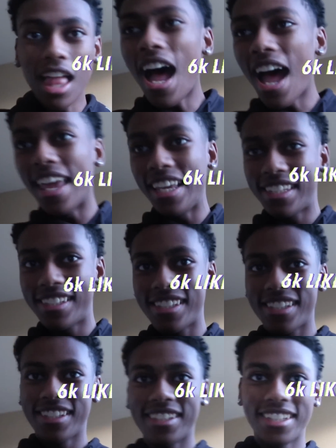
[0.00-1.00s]
likes.
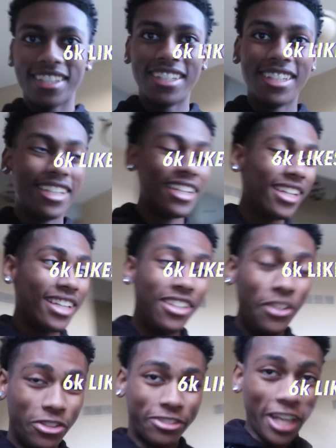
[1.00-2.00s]

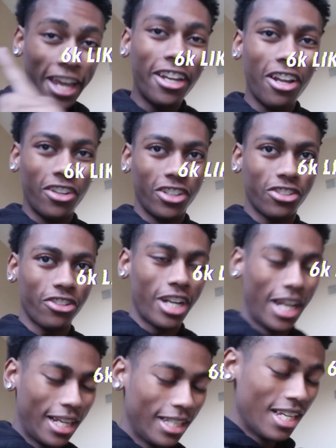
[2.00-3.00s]
You see it on the
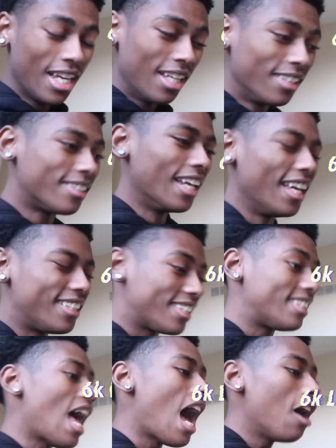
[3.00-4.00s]
screen.
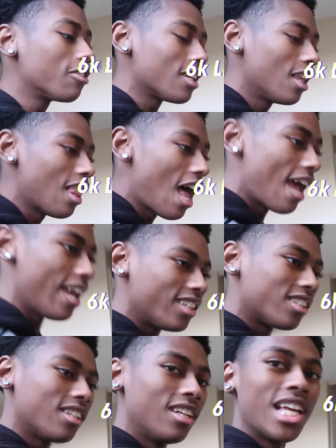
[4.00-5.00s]
6,000
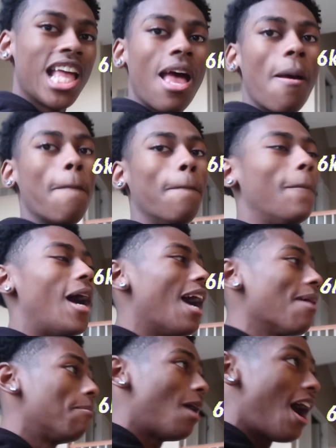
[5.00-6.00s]
likes.
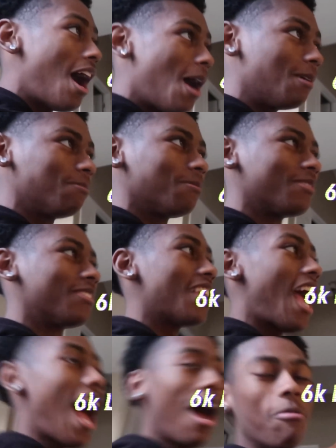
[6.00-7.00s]
My mom
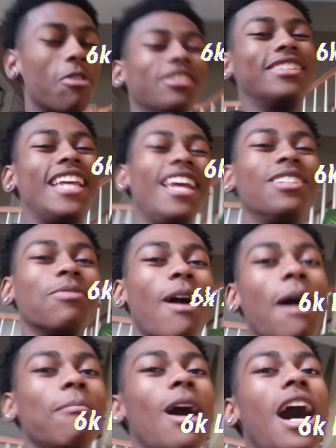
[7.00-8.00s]
I will teach
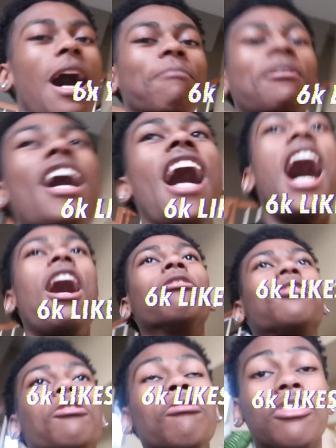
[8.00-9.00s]
my mom
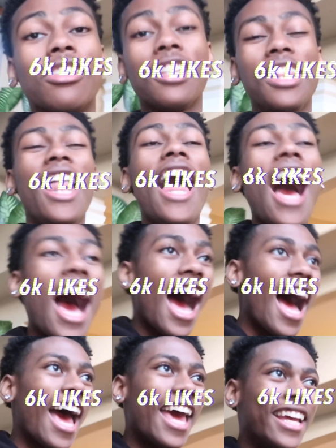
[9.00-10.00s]
how to
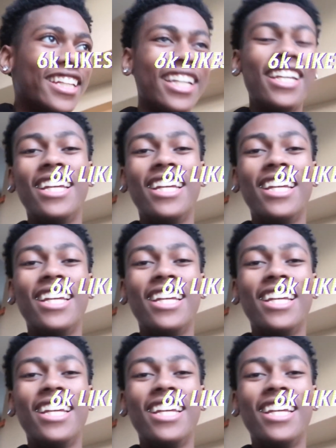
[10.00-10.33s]
slide,